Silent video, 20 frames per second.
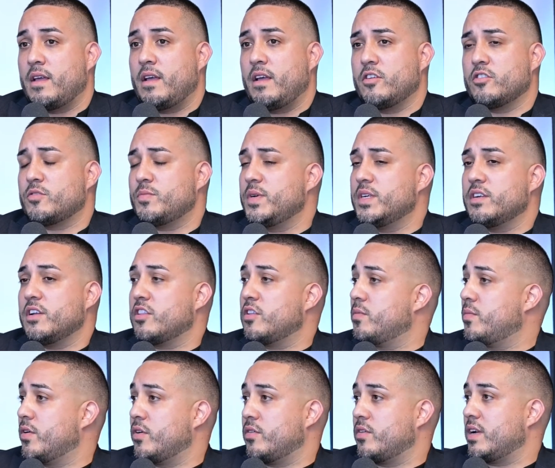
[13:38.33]
It was me and another
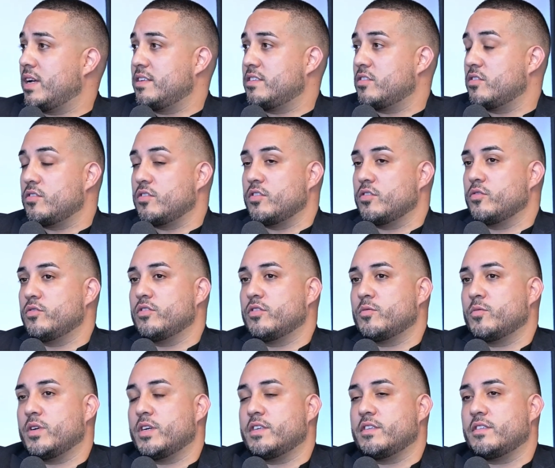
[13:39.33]
poet. I still don't know who it
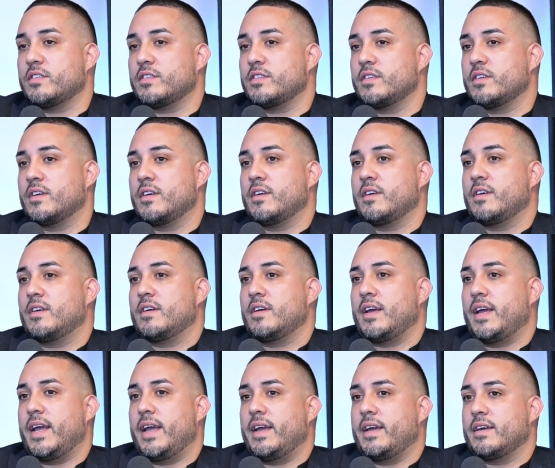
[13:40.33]
was.
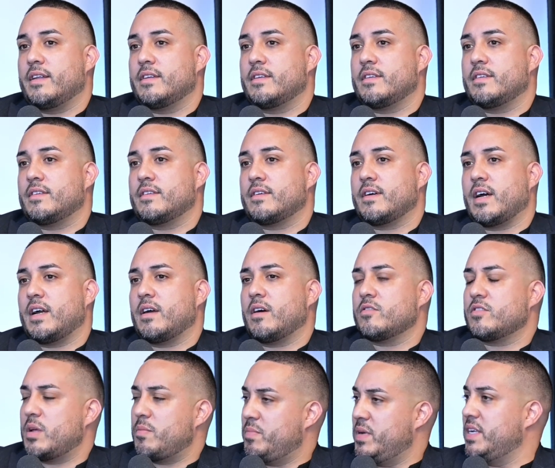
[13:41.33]
And I
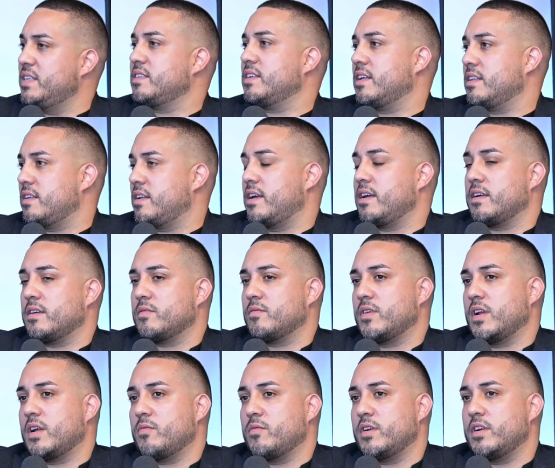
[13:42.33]
was at peace that day
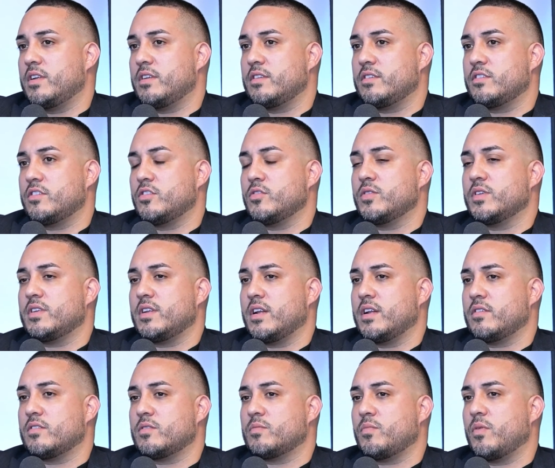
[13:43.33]
when I went into it, and
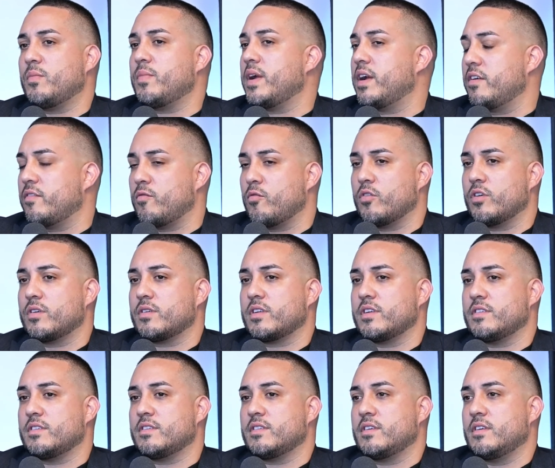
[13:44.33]
I was prepared for it
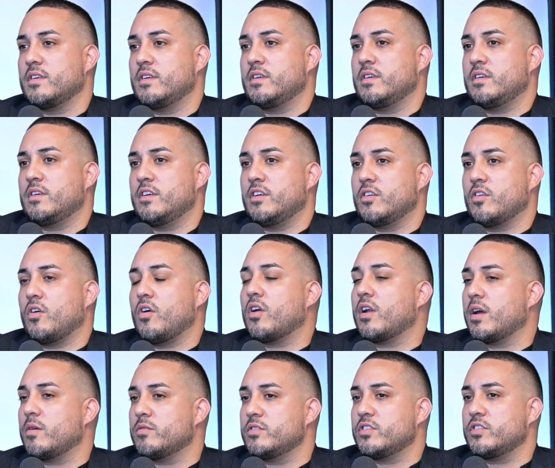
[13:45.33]
because, all
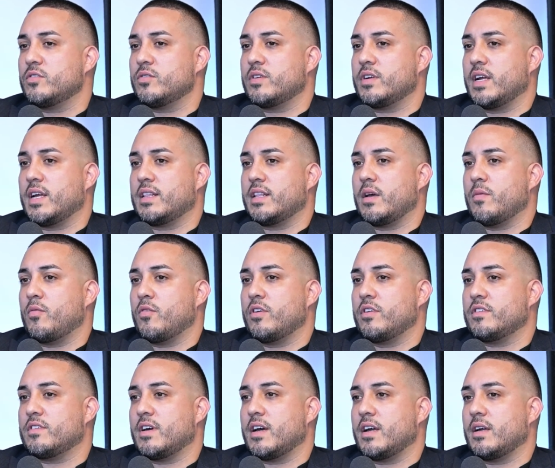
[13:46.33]
I was doing at that point
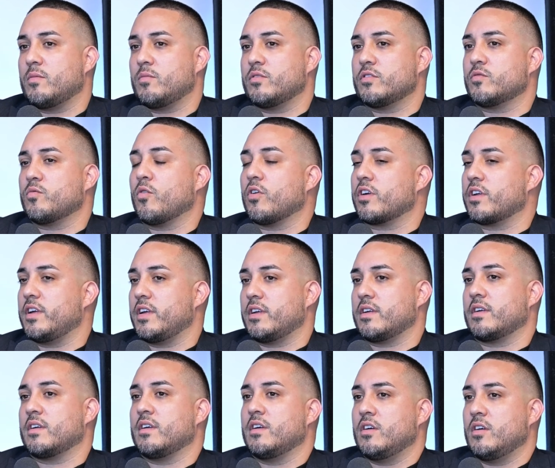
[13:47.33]
in time was
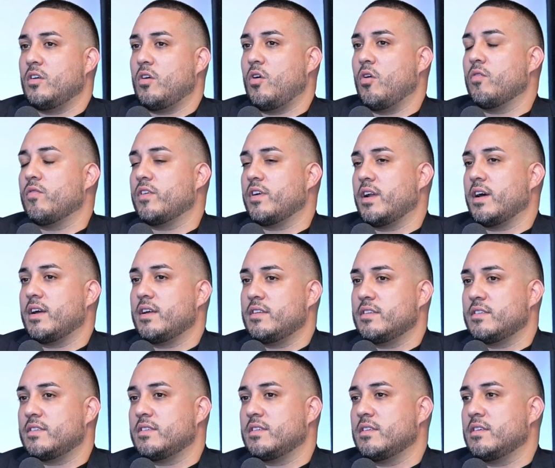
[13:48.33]
working
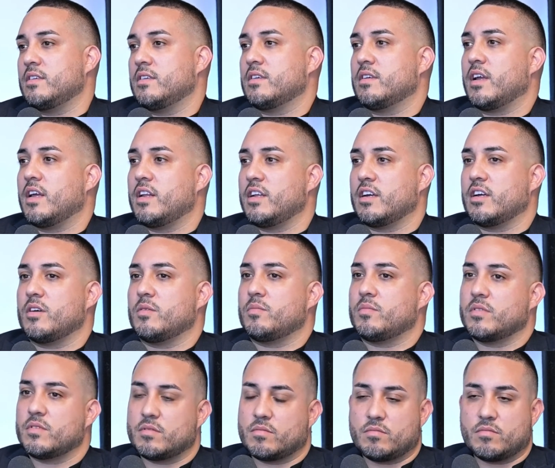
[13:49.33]
overnights, getting
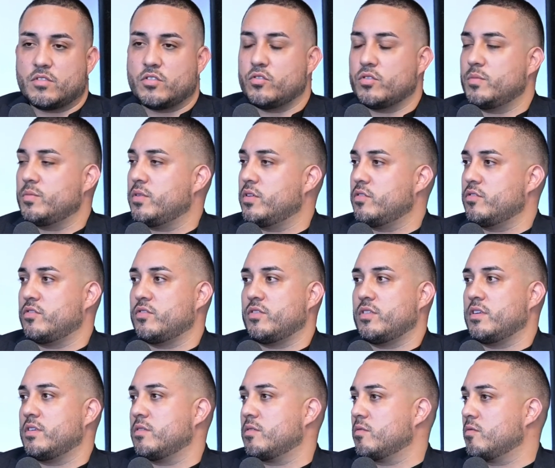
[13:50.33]
up, doing
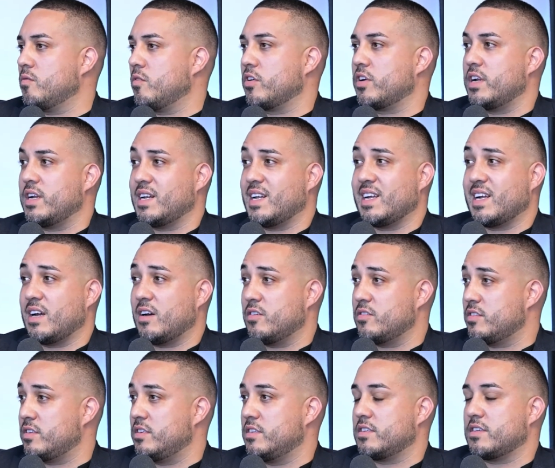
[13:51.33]
poetry, working. Like I
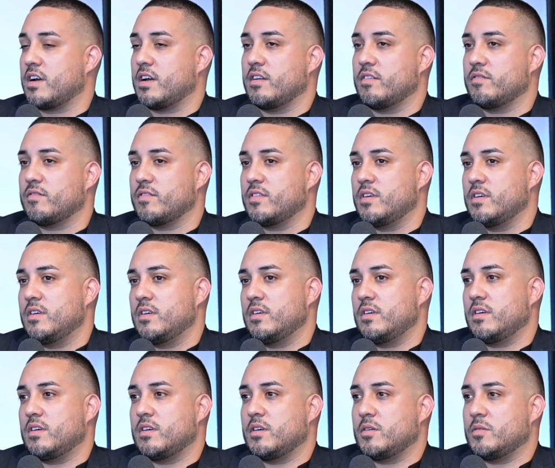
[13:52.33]
was in this kind of
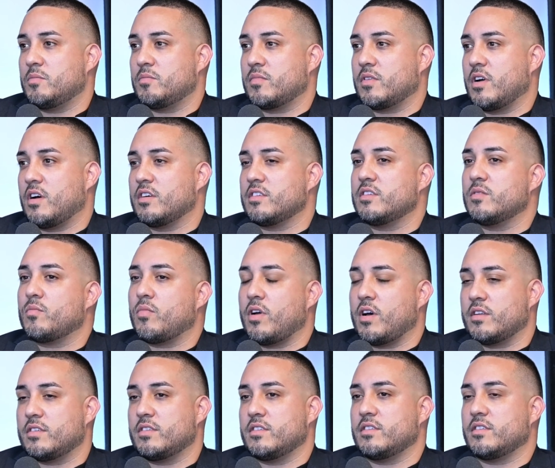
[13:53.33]
constant
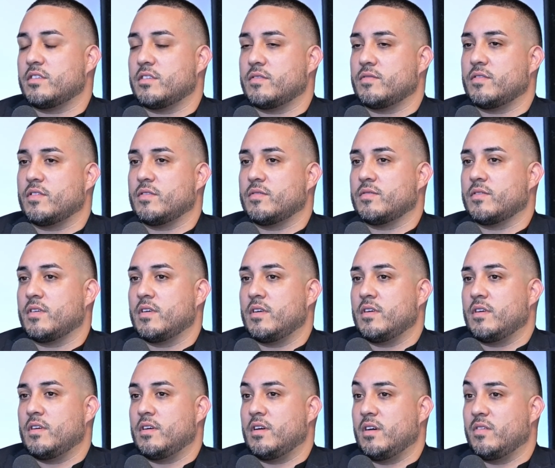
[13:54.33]
process
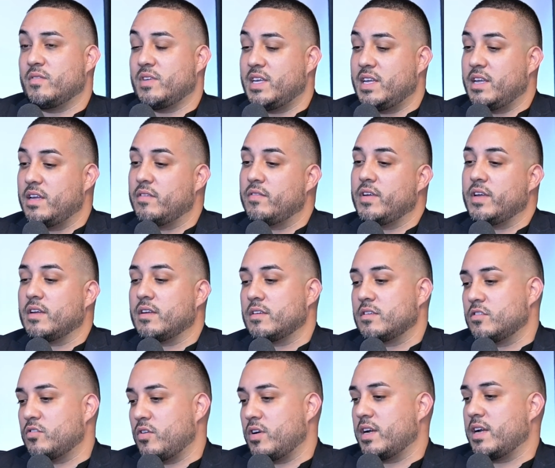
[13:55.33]
of giving
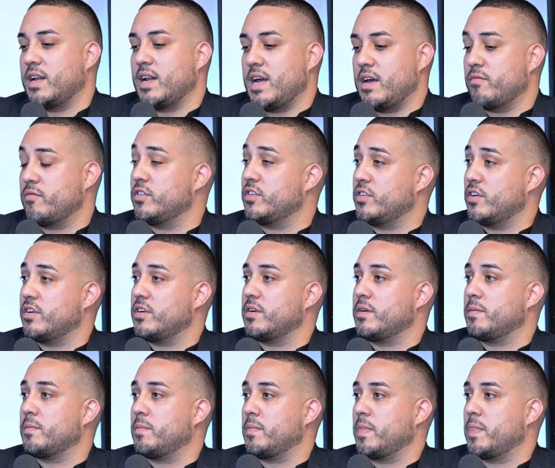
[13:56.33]
so I can have return.